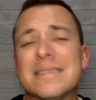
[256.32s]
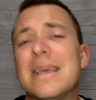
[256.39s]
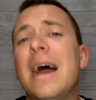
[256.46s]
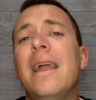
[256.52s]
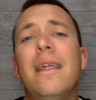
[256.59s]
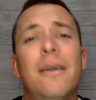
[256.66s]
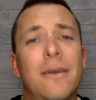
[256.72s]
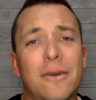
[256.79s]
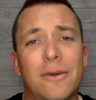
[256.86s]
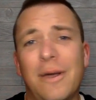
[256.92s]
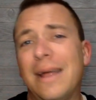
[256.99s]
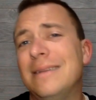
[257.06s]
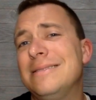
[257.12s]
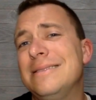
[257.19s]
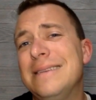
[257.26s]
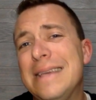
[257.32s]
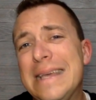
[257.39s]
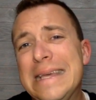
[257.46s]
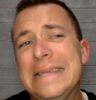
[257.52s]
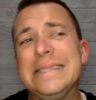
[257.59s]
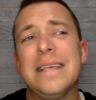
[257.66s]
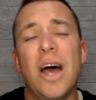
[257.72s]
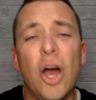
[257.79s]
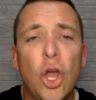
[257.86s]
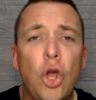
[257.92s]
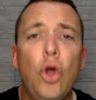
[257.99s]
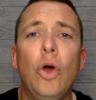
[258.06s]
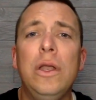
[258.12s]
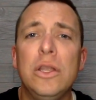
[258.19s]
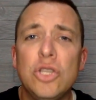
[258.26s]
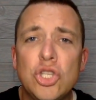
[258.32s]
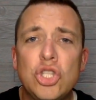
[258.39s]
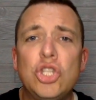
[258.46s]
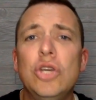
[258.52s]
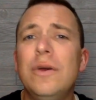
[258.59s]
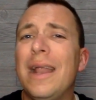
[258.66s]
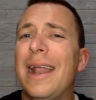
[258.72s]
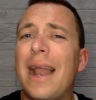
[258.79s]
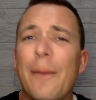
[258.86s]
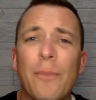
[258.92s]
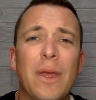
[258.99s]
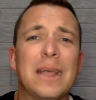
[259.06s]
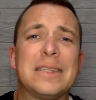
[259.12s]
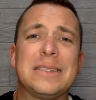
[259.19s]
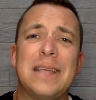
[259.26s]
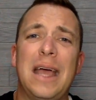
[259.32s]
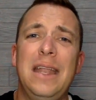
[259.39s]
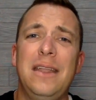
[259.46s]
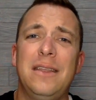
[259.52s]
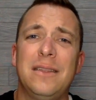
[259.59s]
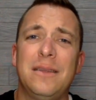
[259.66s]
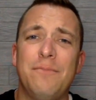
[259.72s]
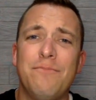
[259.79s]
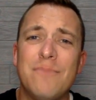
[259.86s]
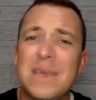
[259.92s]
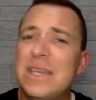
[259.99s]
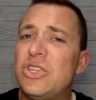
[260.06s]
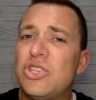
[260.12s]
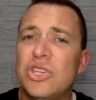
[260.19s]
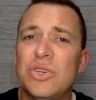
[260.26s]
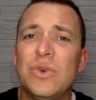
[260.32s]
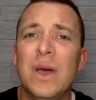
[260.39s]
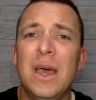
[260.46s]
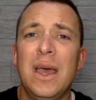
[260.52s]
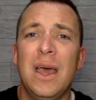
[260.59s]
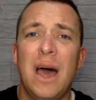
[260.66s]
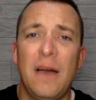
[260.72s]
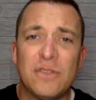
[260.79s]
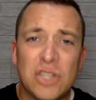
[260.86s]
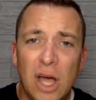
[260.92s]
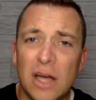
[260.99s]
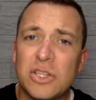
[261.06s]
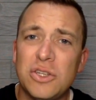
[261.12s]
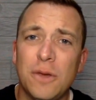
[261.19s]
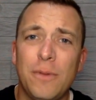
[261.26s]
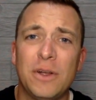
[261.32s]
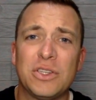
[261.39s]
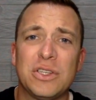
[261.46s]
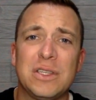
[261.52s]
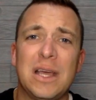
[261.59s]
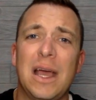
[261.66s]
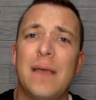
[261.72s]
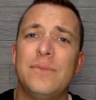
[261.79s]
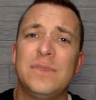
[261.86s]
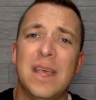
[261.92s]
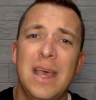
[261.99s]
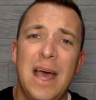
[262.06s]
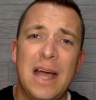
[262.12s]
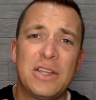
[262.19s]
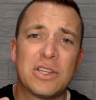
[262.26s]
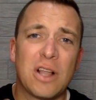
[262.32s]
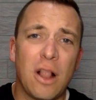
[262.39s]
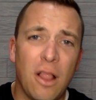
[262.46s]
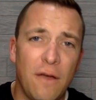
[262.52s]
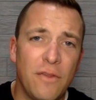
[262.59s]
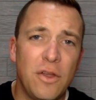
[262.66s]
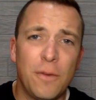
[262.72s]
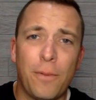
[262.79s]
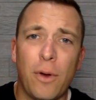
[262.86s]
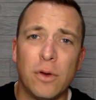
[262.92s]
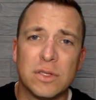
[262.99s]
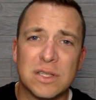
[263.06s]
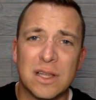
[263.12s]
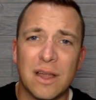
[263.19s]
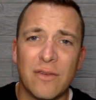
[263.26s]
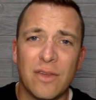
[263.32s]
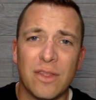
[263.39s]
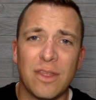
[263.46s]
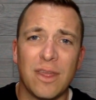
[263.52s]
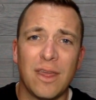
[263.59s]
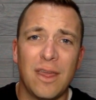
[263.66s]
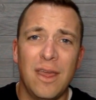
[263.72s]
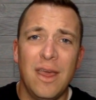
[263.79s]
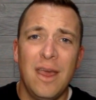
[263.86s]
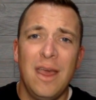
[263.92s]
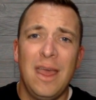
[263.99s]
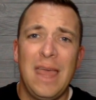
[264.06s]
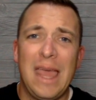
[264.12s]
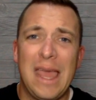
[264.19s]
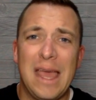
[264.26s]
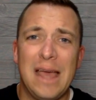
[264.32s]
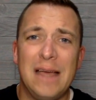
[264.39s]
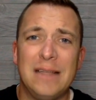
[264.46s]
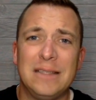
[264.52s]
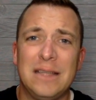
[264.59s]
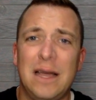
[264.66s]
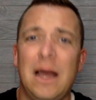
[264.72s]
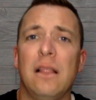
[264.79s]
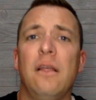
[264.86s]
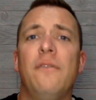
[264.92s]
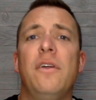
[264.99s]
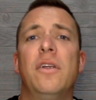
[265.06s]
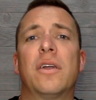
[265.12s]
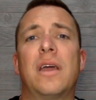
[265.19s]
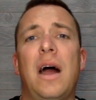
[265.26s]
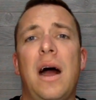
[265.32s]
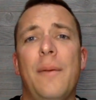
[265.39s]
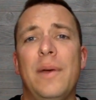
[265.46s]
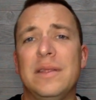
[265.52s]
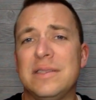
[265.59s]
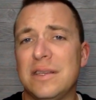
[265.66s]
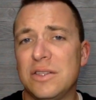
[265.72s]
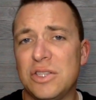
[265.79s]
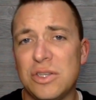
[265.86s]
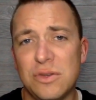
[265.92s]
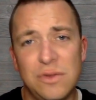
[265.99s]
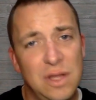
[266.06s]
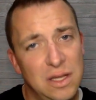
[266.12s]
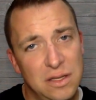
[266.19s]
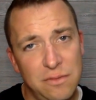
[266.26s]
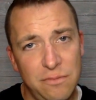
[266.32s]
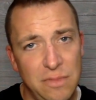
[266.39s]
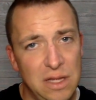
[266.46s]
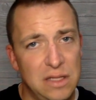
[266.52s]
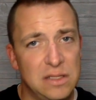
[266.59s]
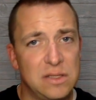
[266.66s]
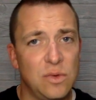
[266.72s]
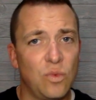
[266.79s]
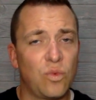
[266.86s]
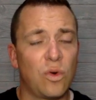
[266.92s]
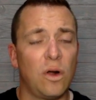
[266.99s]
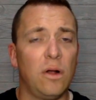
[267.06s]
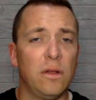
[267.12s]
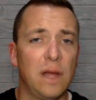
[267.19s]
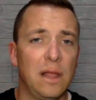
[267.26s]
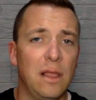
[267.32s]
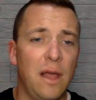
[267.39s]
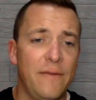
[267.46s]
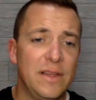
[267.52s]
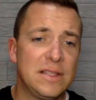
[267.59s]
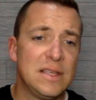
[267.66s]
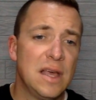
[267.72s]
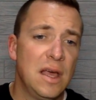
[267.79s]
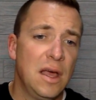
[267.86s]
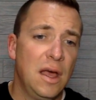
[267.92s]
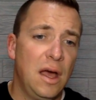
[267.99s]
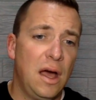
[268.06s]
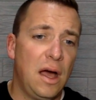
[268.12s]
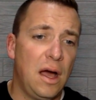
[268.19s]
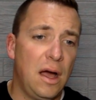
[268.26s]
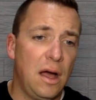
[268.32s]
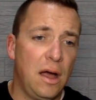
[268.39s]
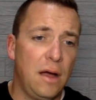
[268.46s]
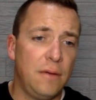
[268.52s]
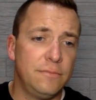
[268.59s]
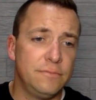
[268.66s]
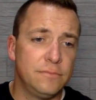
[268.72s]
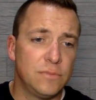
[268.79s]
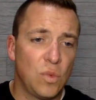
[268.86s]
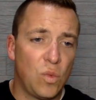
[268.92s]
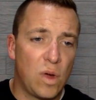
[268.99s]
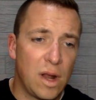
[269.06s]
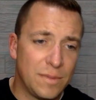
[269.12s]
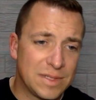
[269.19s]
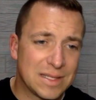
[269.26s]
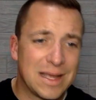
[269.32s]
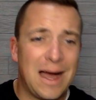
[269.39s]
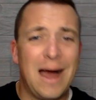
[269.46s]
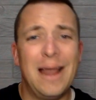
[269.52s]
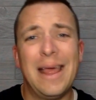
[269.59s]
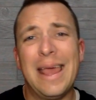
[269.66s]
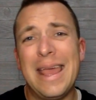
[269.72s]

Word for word: Scott Aaron Krantz is a good dude, and I'm excited to meet you. I've talked to you a bunch of times. I just love that you're posting everything, and uh, I love that you're commenting too. That means the world. I love it. Um, what up, Scott?